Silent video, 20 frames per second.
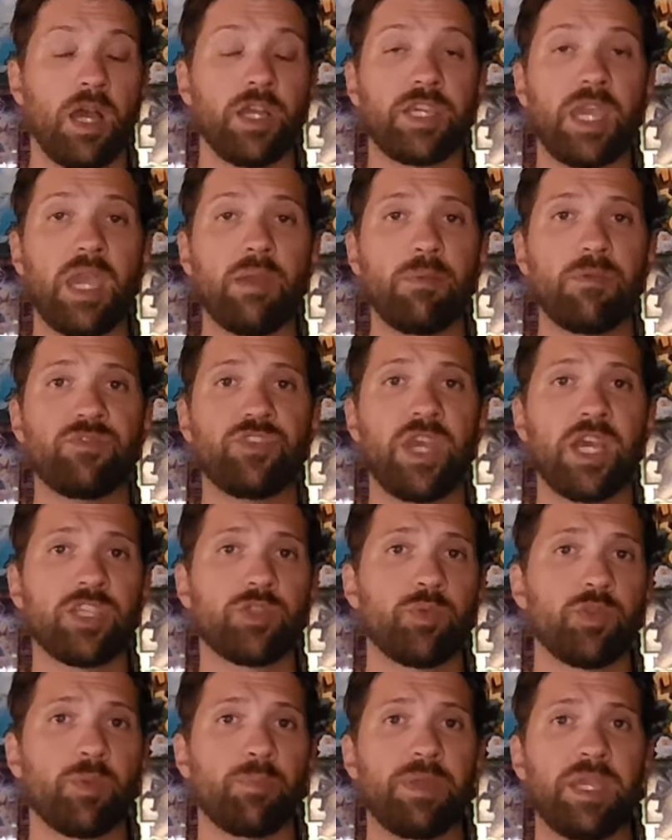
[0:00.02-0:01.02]
A game of
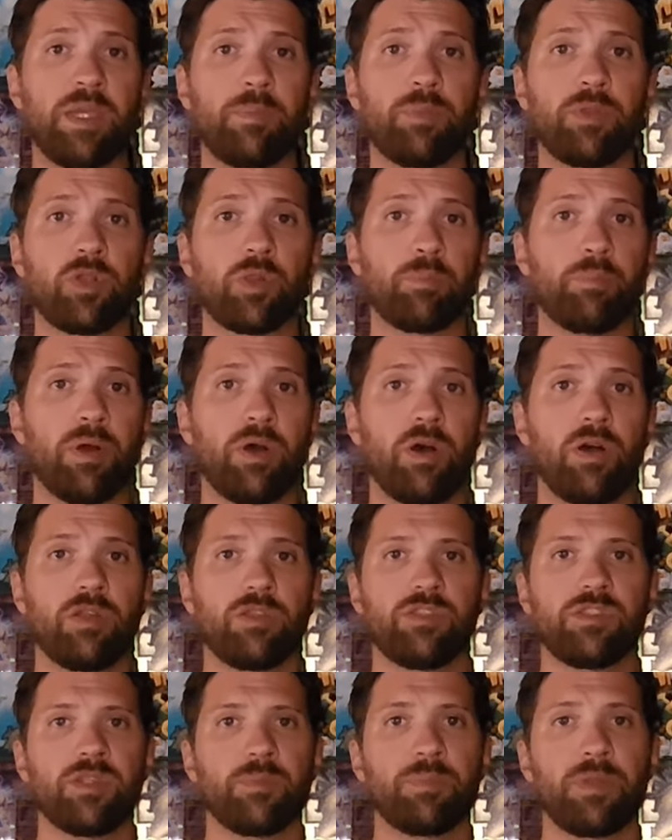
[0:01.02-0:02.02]
chess where the people are
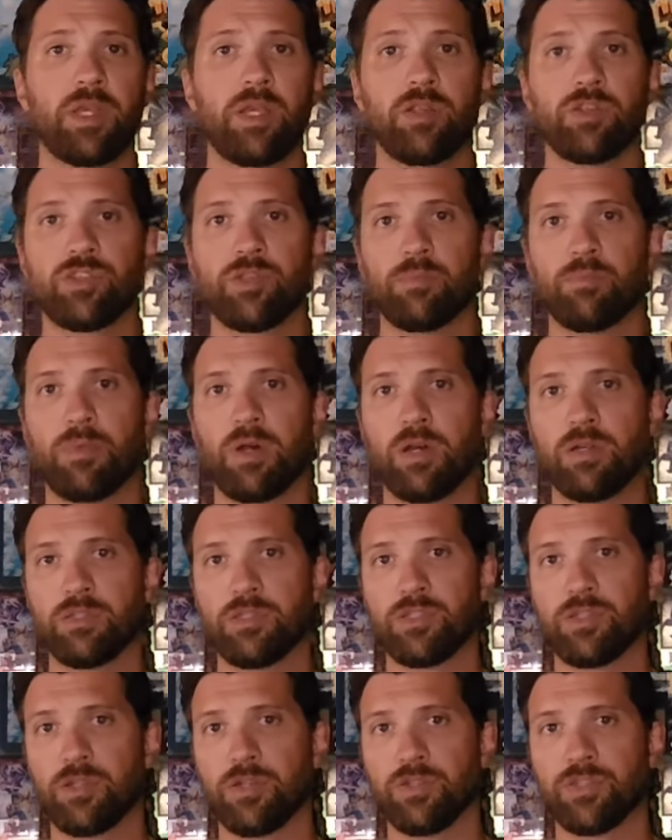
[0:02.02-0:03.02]
pawns, the players are
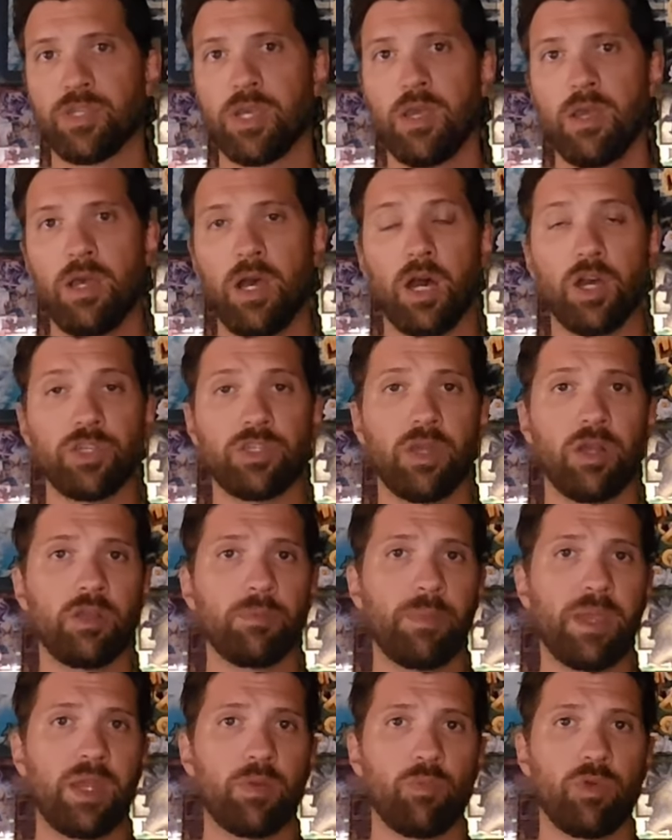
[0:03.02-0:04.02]
monsters, a young
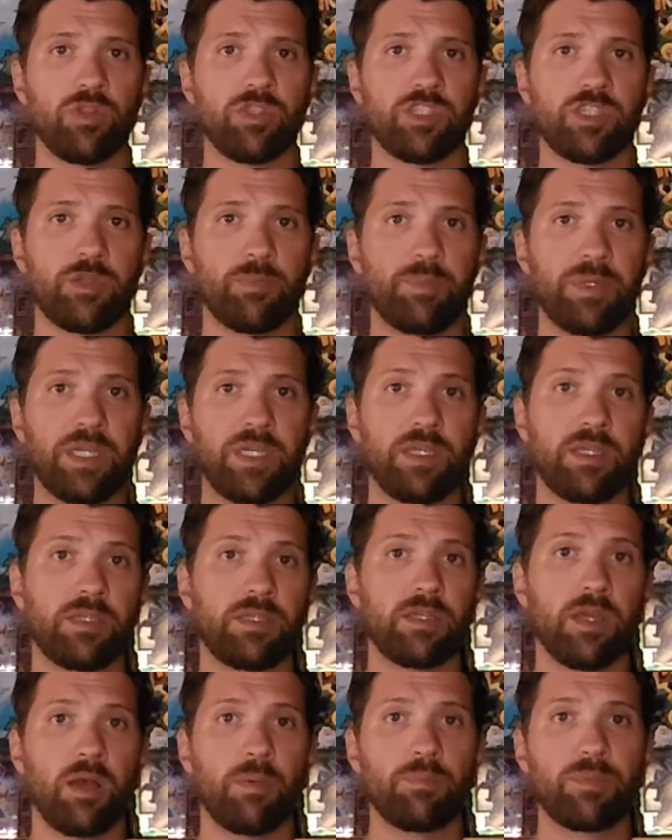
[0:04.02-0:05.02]
man wants to
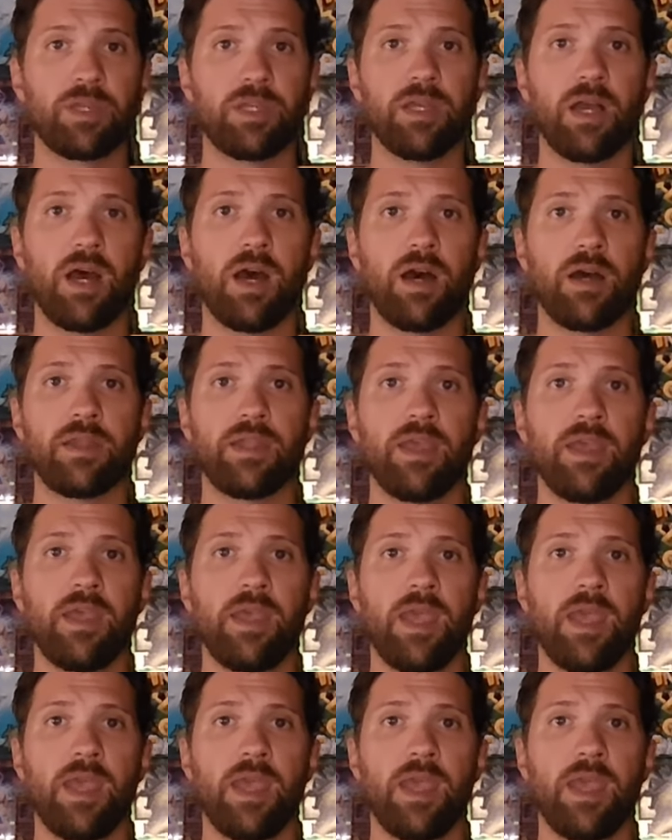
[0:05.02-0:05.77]
become God,